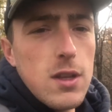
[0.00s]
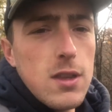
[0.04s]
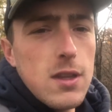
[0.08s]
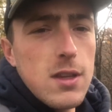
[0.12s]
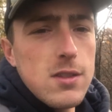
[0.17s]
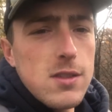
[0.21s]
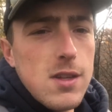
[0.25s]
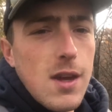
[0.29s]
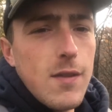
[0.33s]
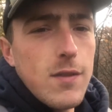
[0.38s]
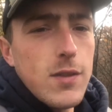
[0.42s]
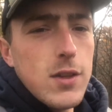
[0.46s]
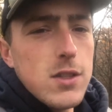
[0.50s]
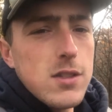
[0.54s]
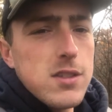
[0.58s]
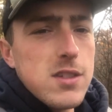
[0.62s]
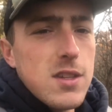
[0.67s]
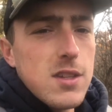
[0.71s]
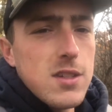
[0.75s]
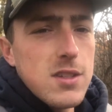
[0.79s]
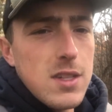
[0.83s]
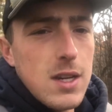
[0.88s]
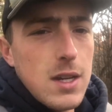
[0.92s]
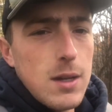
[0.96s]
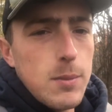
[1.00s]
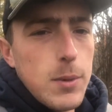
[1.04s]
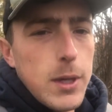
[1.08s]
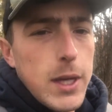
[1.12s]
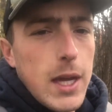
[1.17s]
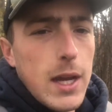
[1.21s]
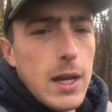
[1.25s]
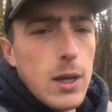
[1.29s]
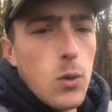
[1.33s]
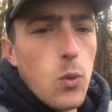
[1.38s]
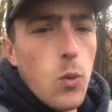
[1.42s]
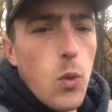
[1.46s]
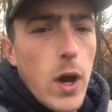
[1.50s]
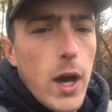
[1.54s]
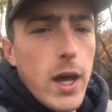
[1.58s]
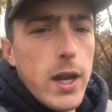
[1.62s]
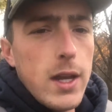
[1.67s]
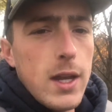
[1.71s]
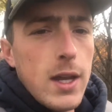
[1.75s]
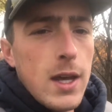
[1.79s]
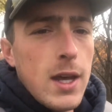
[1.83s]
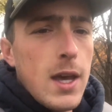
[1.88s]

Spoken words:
because obviously it's going to be getting wet